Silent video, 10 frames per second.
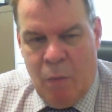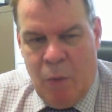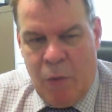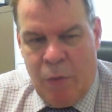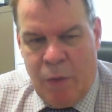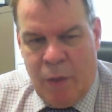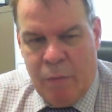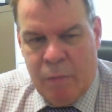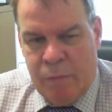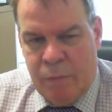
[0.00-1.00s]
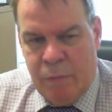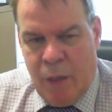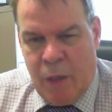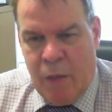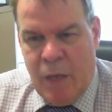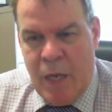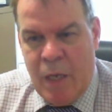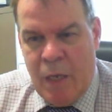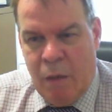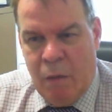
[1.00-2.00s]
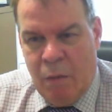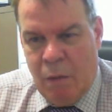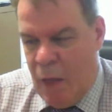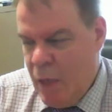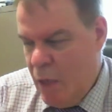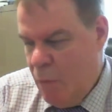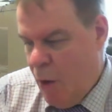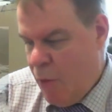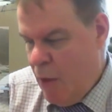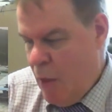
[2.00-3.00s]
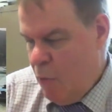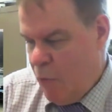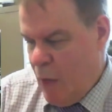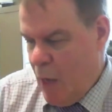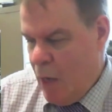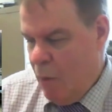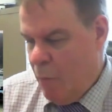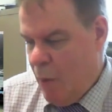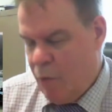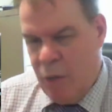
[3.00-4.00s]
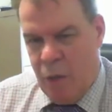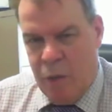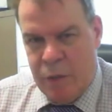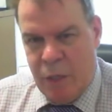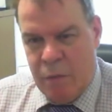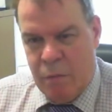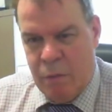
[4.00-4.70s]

with um, a Canadian lady by the name of Carla Bartel. Is that